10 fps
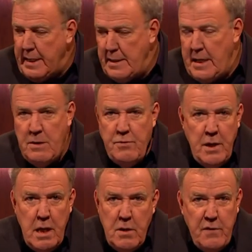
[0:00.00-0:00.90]
they don't
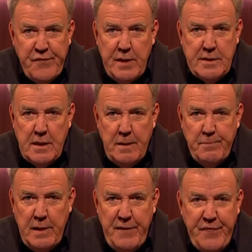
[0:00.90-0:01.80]
know, for
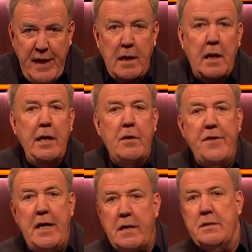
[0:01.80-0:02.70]
example, if the guy on
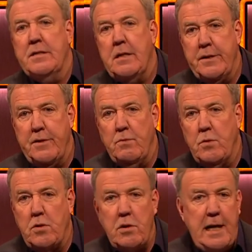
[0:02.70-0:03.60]
the other side of the
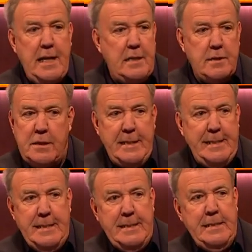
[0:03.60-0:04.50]
wall has
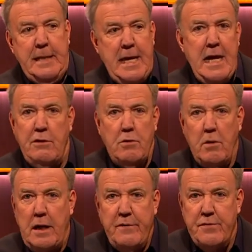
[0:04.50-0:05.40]
hair
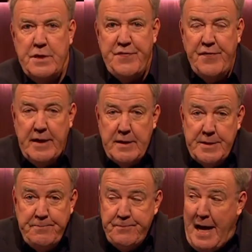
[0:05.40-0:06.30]
all over his face.